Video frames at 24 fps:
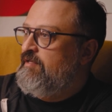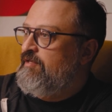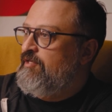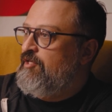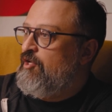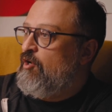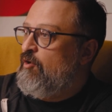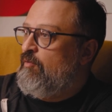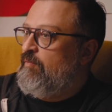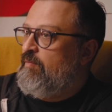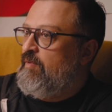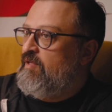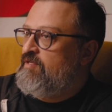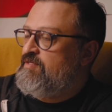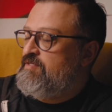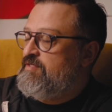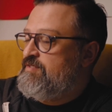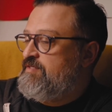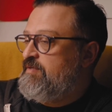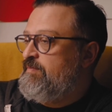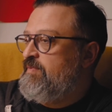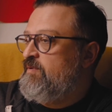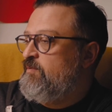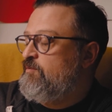Like
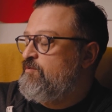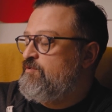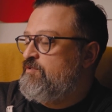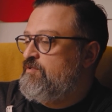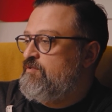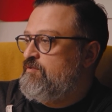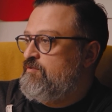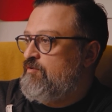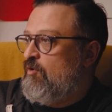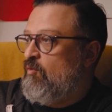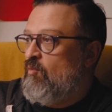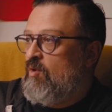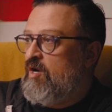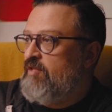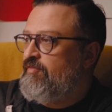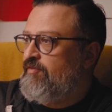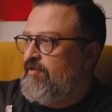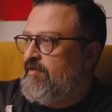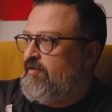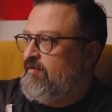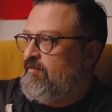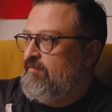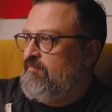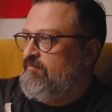some people don't want
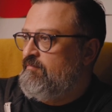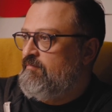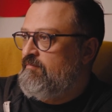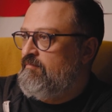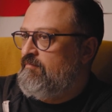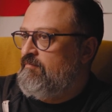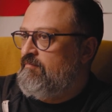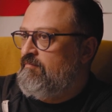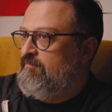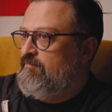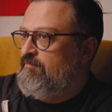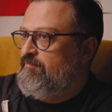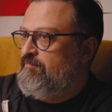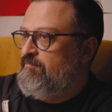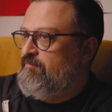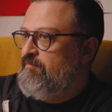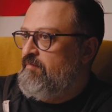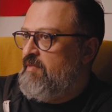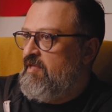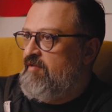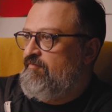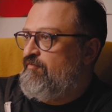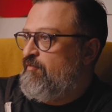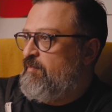their
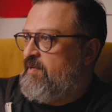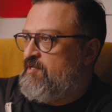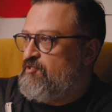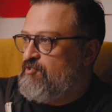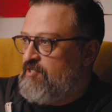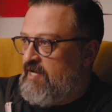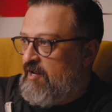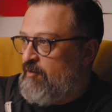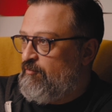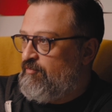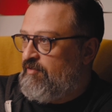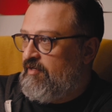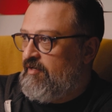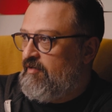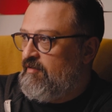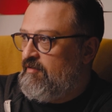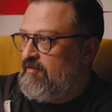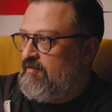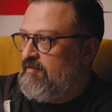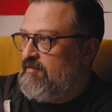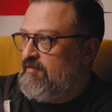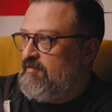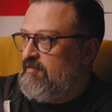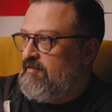information out
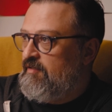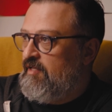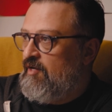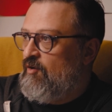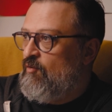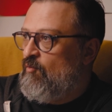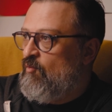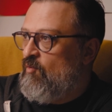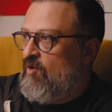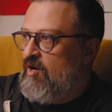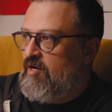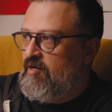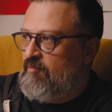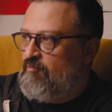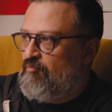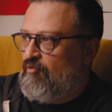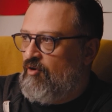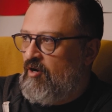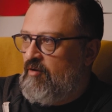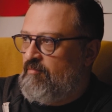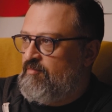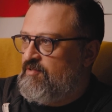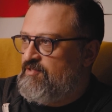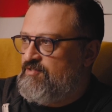there. They don't want to
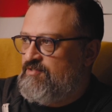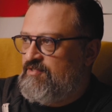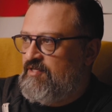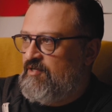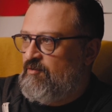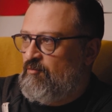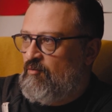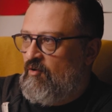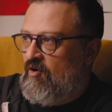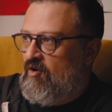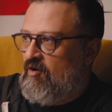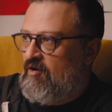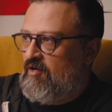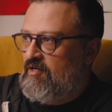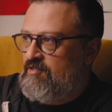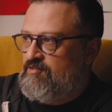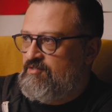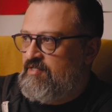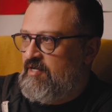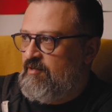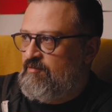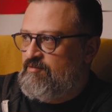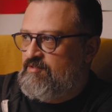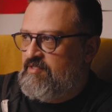prompt this thing wrong
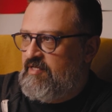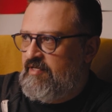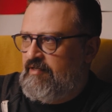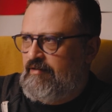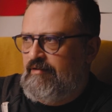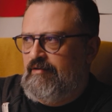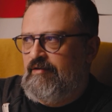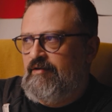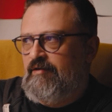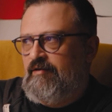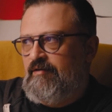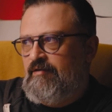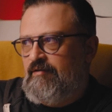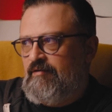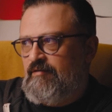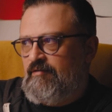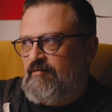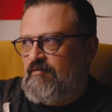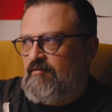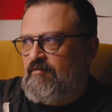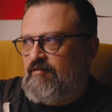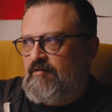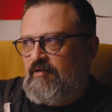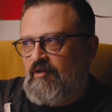because now it's like,
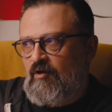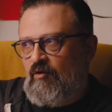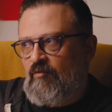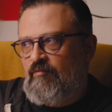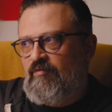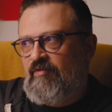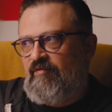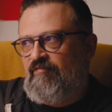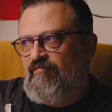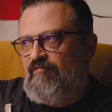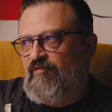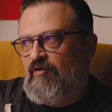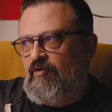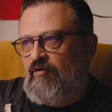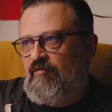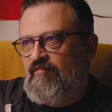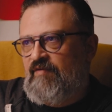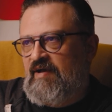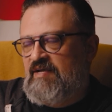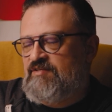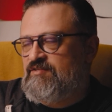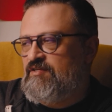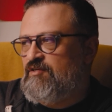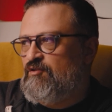the fear
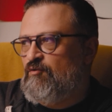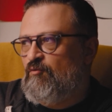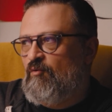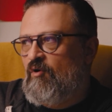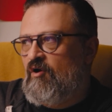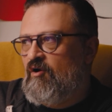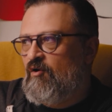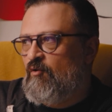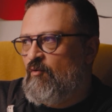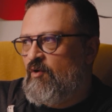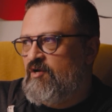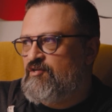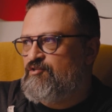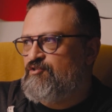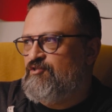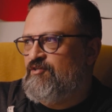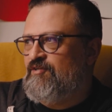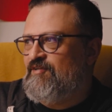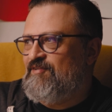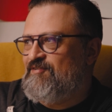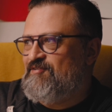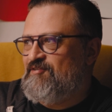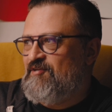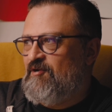of asking the wrong
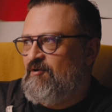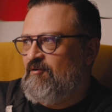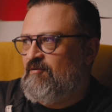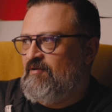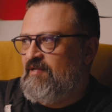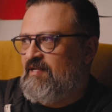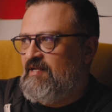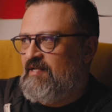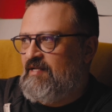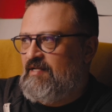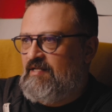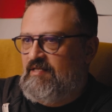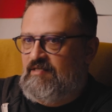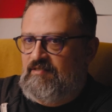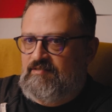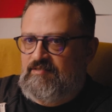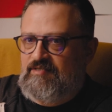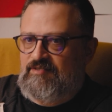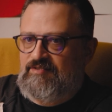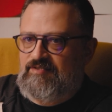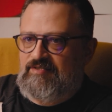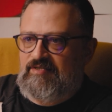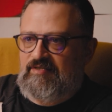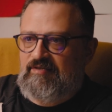questions. It
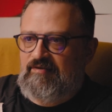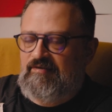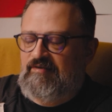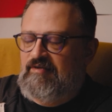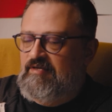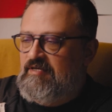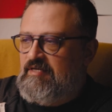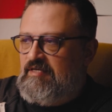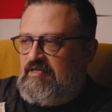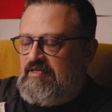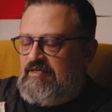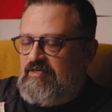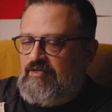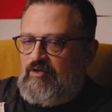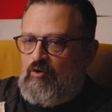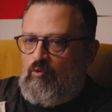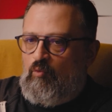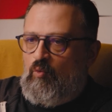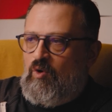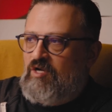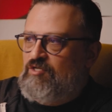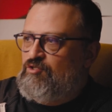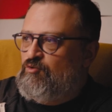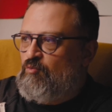exists in,
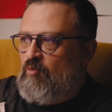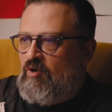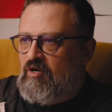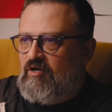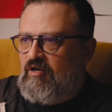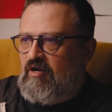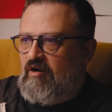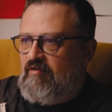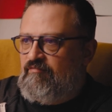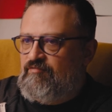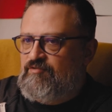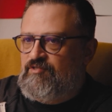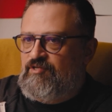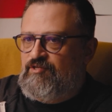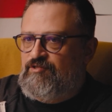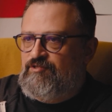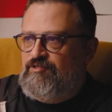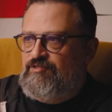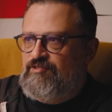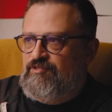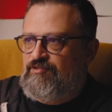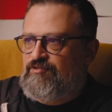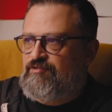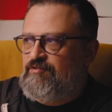one-to-one
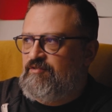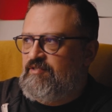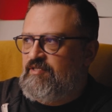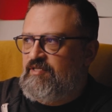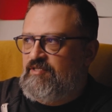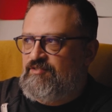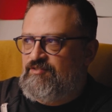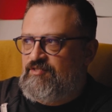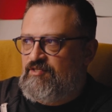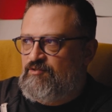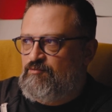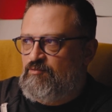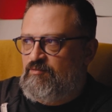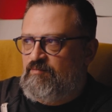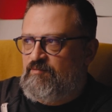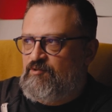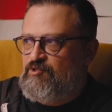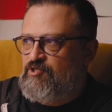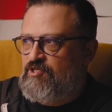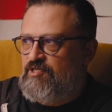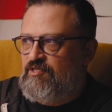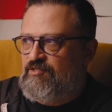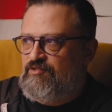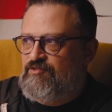conversations. It certainly exists with
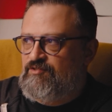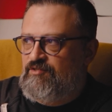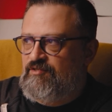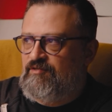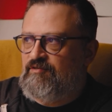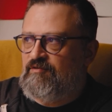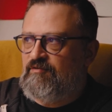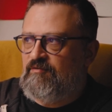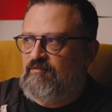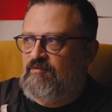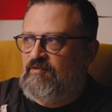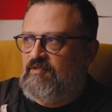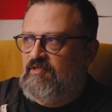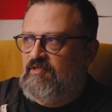machines too.